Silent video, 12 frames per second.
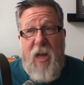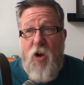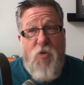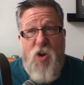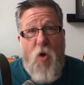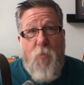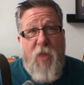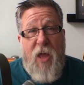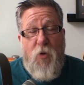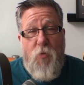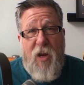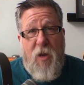I go, no, I
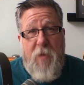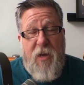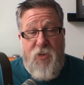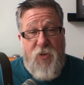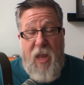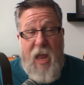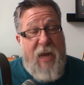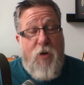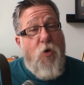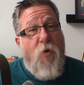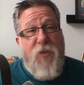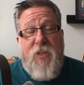don't recommend. It. I
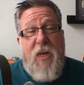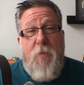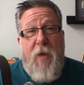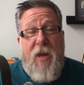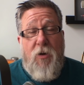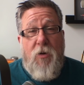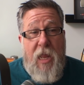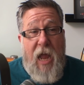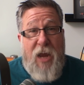don't know if it's any better.